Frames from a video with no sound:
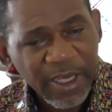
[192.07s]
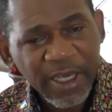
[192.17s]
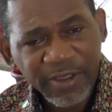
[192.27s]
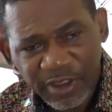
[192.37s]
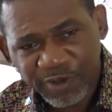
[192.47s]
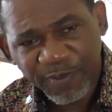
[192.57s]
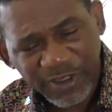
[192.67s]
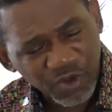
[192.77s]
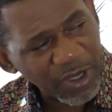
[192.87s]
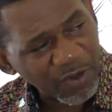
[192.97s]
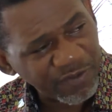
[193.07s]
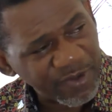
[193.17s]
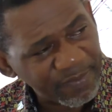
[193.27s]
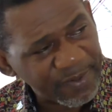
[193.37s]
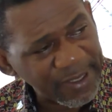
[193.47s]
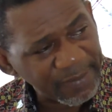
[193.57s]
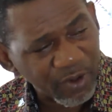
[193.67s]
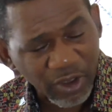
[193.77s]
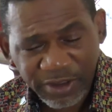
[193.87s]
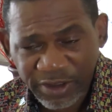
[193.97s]
In the space where we've been playing
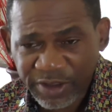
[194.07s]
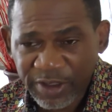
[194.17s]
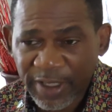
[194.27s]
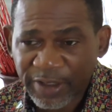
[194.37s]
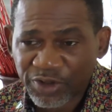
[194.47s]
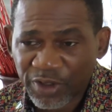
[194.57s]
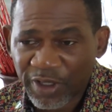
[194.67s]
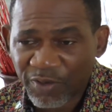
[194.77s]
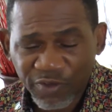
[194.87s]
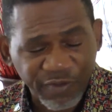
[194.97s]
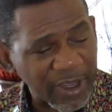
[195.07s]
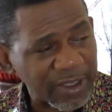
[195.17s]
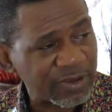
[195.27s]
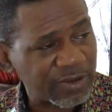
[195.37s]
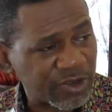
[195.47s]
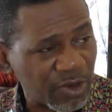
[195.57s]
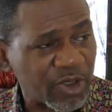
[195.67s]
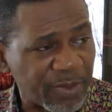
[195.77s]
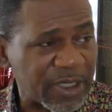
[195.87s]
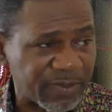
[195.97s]
politics in Nigeria, we've had some
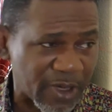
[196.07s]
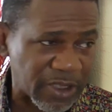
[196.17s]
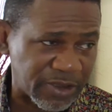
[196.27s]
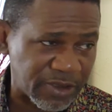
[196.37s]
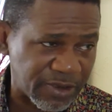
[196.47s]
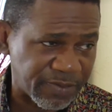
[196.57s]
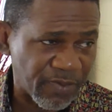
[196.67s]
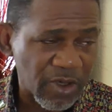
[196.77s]
dominant parties.